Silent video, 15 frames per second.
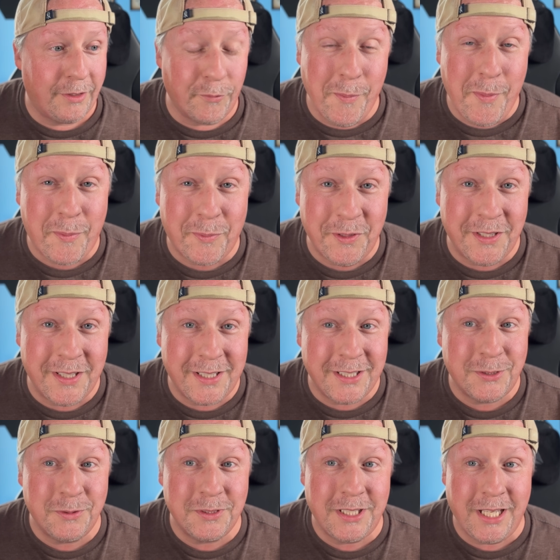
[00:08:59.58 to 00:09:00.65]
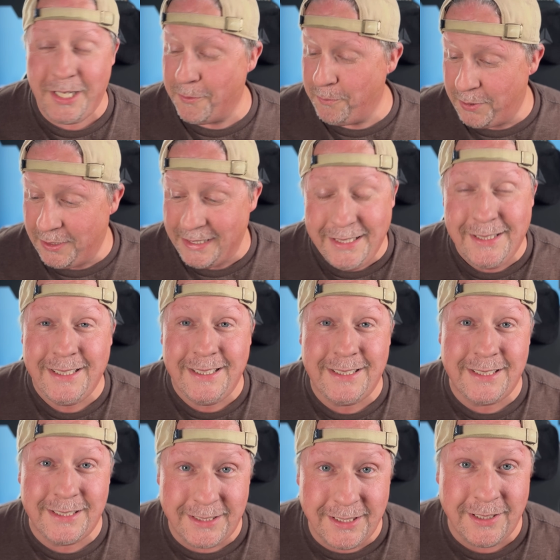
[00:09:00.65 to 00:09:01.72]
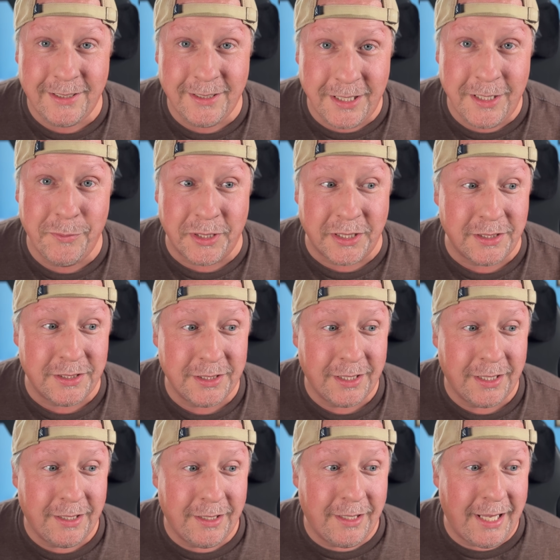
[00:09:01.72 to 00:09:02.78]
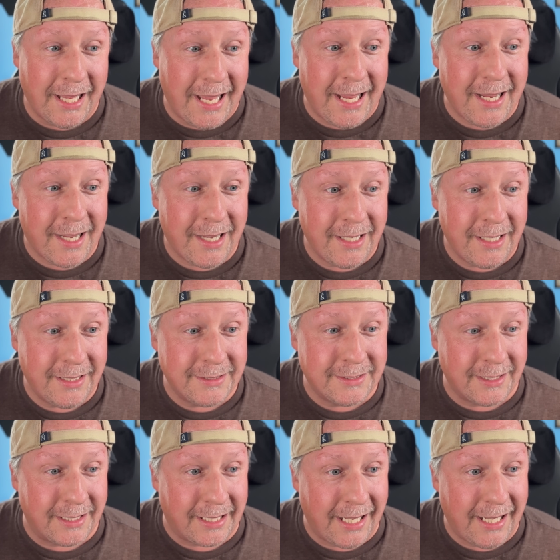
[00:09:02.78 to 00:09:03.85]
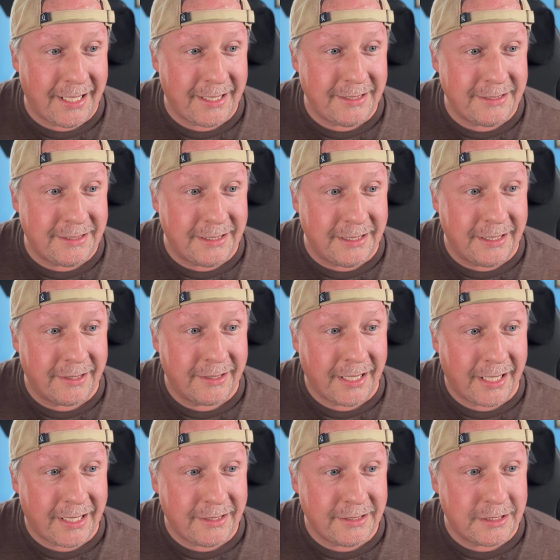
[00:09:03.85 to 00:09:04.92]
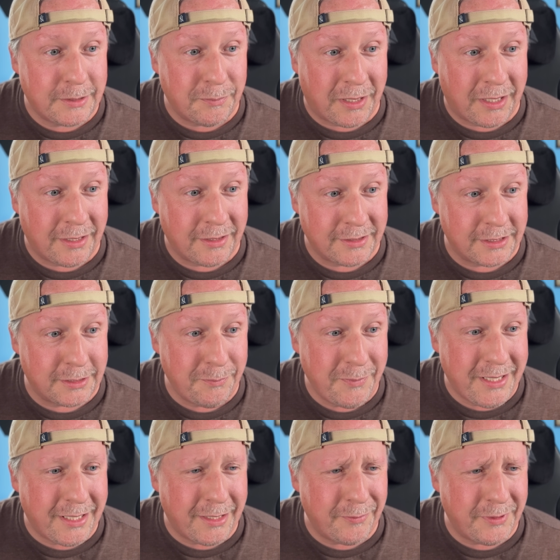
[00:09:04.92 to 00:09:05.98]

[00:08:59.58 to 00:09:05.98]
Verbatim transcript: Remember that this was a completely still image. AI has like added teeth, added smiles. It's making me